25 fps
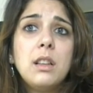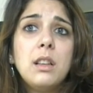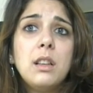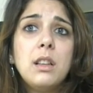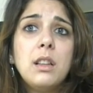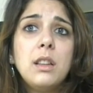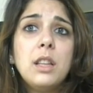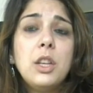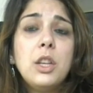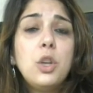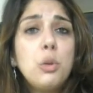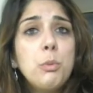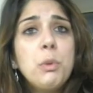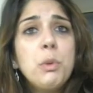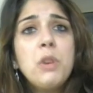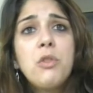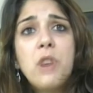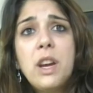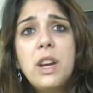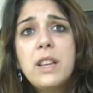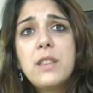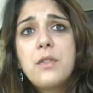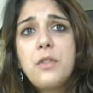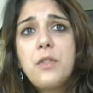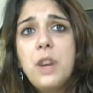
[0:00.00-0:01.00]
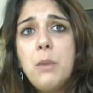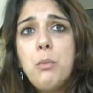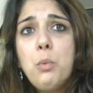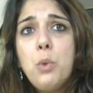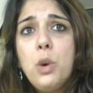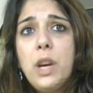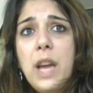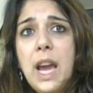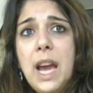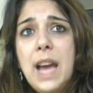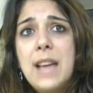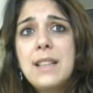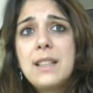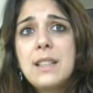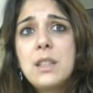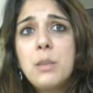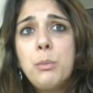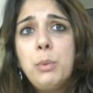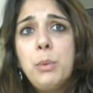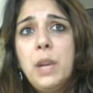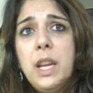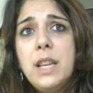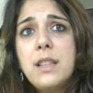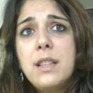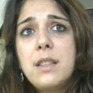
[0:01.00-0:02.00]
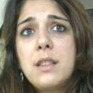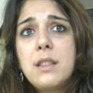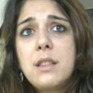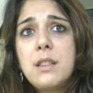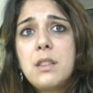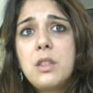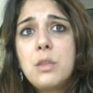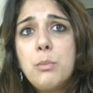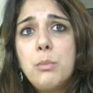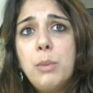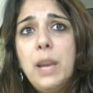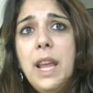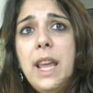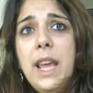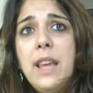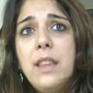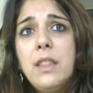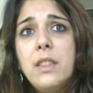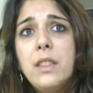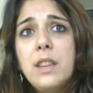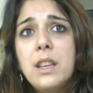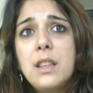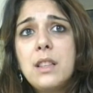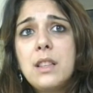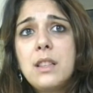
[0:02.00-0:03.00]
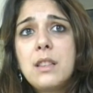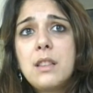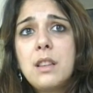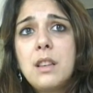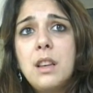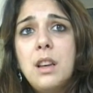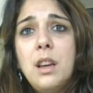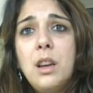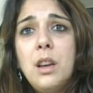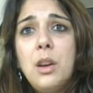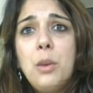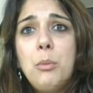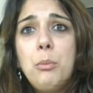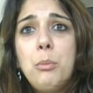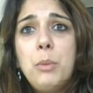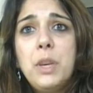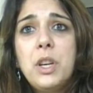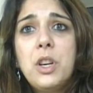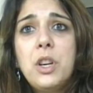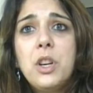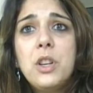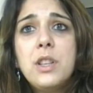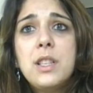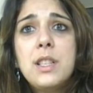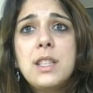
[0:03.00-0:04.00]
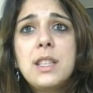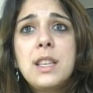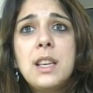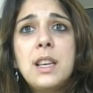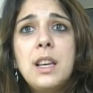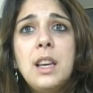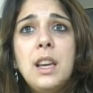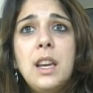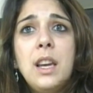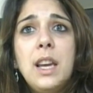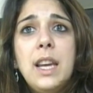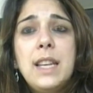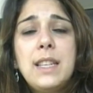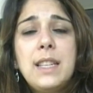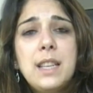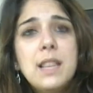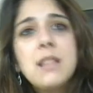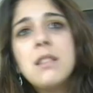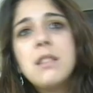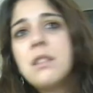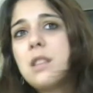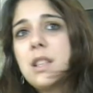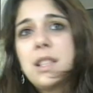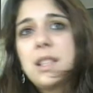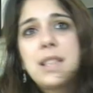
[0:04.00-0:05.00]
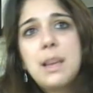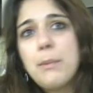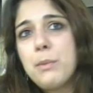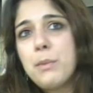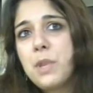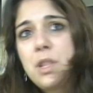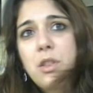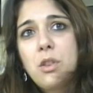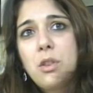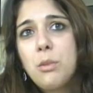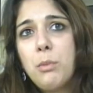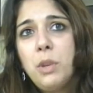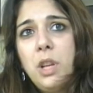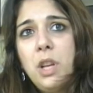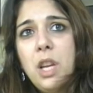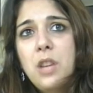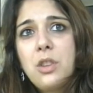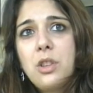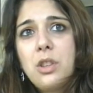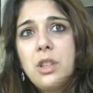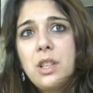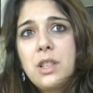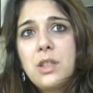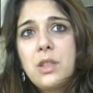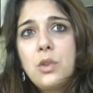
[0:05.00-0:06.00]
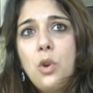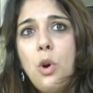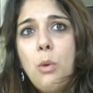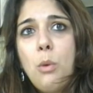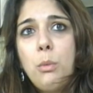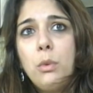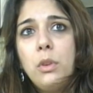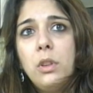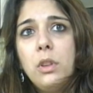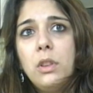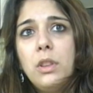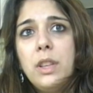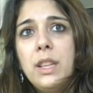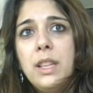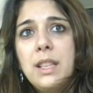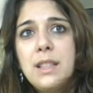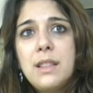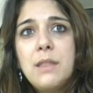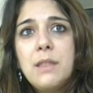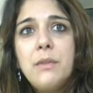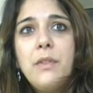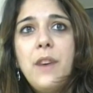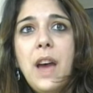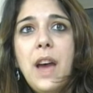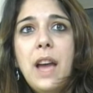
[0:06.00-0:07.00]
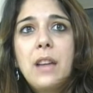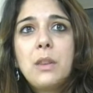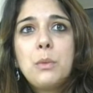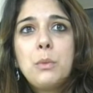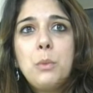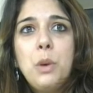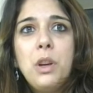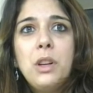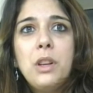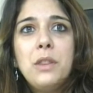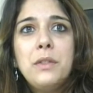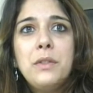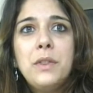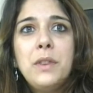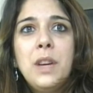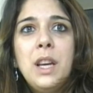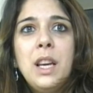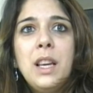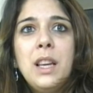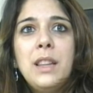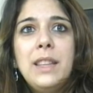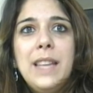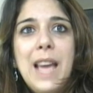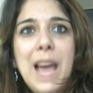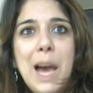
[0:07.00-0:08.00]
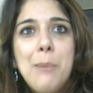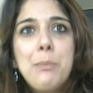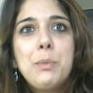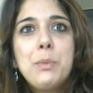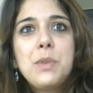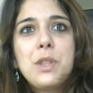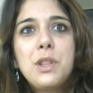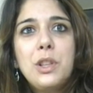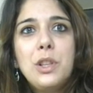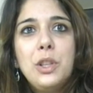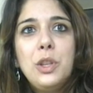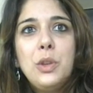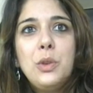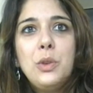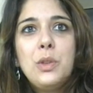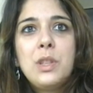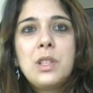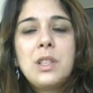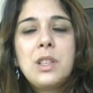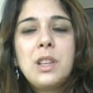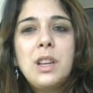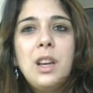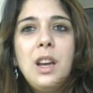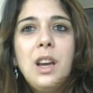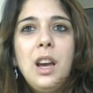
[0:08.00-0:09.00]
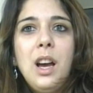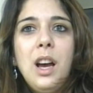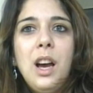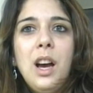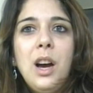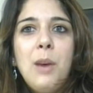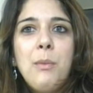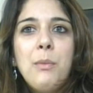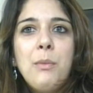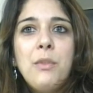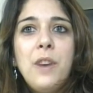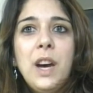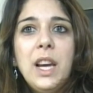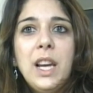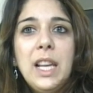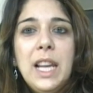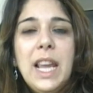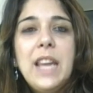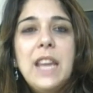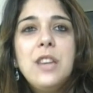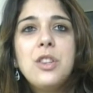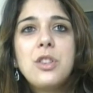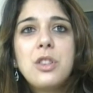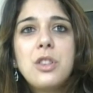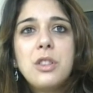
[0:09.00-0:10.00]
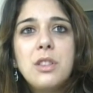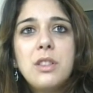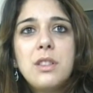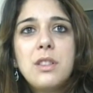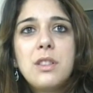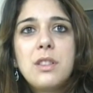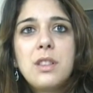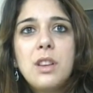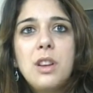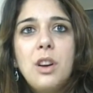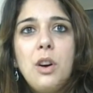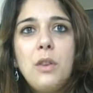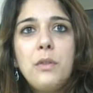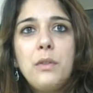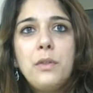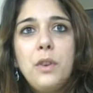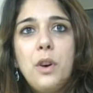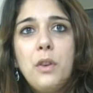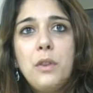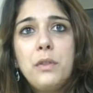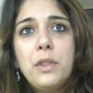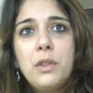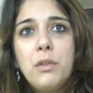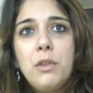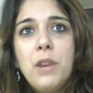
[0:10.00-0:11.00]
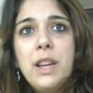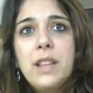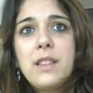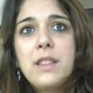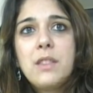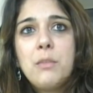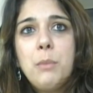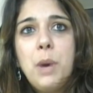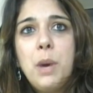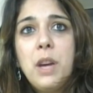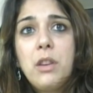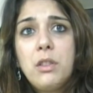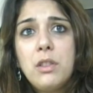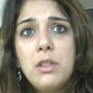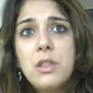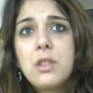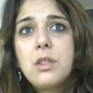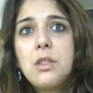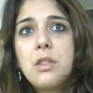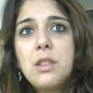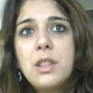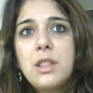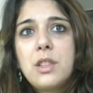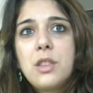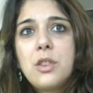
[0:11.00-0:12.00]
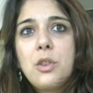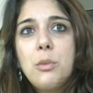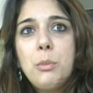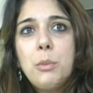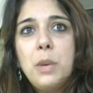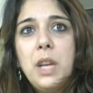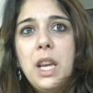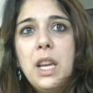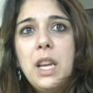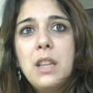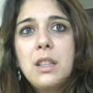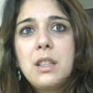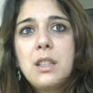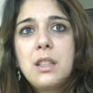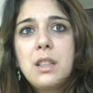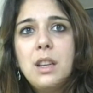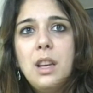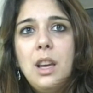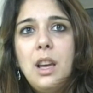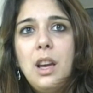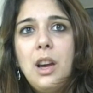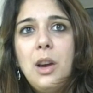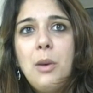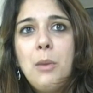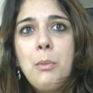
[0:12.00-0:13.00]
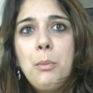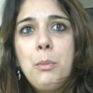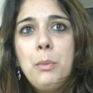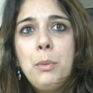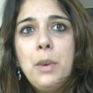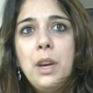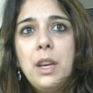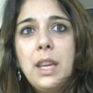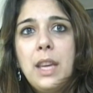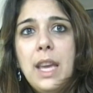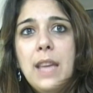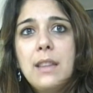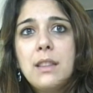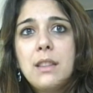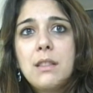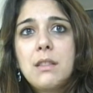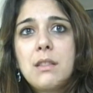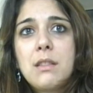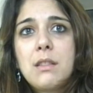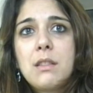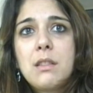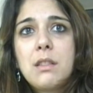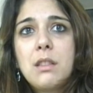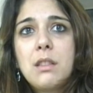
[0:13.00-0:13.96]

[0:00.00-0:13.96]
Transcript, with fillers: the human rights framework has a place to play in this, because it doesn't accept discrimination as normal. It is in fact one of the absolute Um, violations of, of the rights of migrants to discriminate um, against